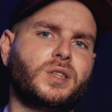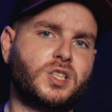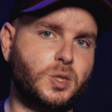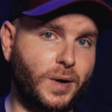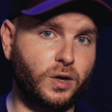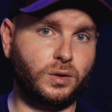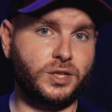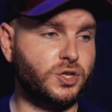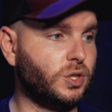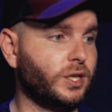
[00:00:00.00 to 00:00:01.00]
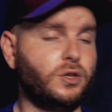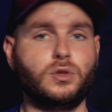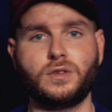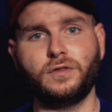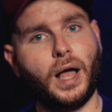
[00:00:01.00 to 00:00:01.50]
this sparingly, just like you
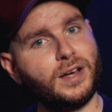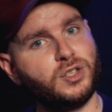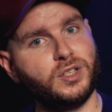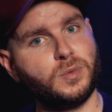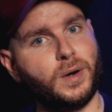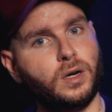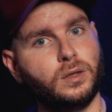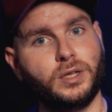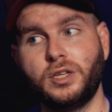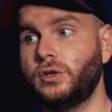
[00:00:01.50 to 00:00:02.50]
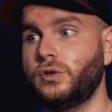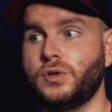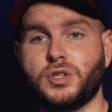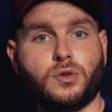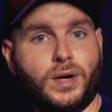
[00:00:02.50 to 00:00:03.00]
use a flashlight sparingly, you
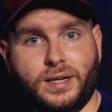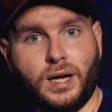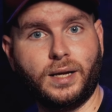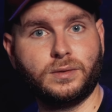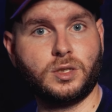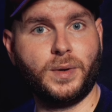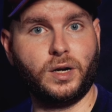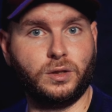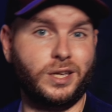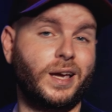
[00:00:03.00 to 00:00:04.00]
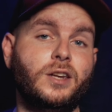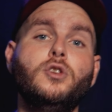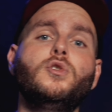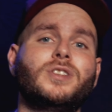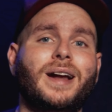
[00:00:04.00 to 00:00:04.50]
use a green dot sparingly, and you
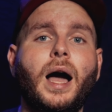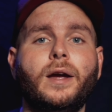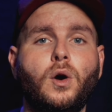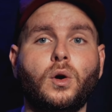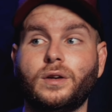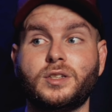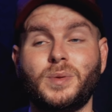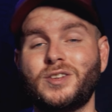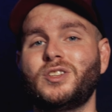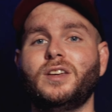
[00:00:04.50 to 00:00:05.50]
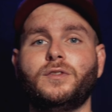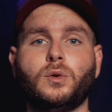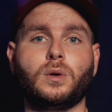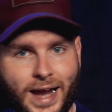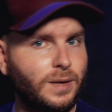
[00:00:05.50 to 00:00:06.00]
use an IR, especially if
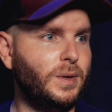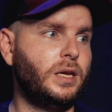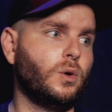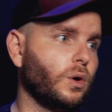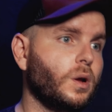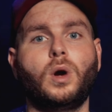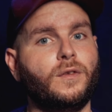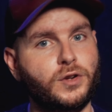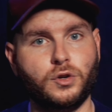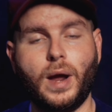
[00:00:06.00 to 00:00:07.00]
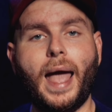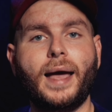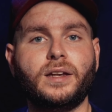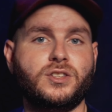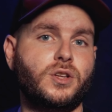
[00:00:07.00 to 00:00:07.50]
your enemy or wherever you're
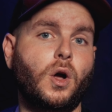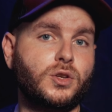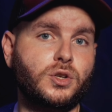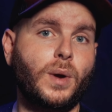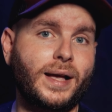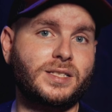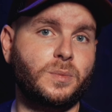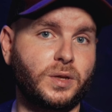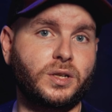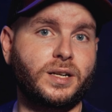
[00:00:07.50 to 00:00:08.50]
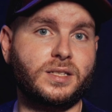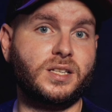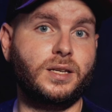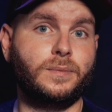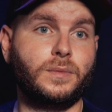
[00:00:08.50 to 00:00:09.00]
at also has the ability to
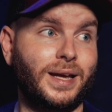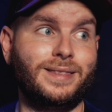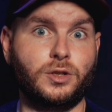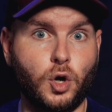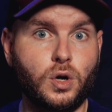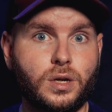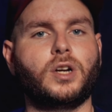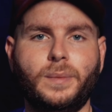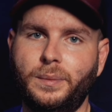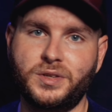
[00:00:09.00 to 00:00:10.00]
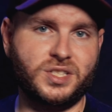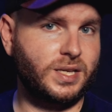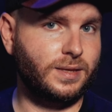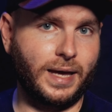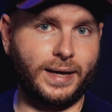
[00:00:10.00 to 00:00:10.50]
see in the dark. They're gonna be able to
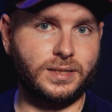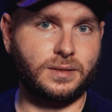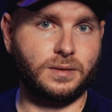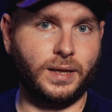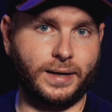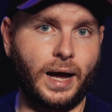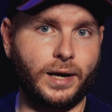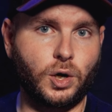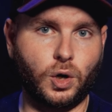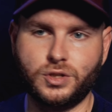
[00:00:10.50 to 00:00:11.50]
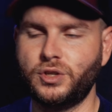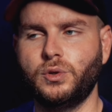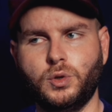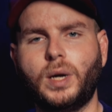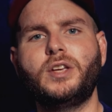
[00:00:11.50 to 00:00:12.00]
see that IR. So
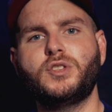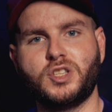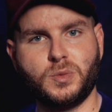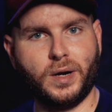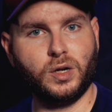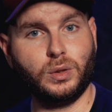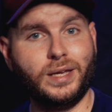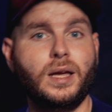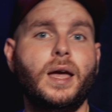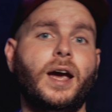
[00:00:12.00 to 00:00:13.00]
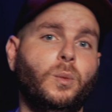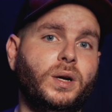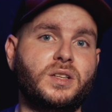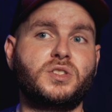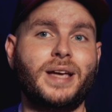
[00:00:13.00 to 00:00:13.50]
you want to use it sparingly and when
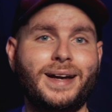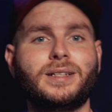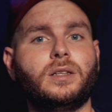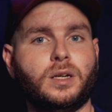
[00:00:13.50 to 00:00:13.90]
it's tactically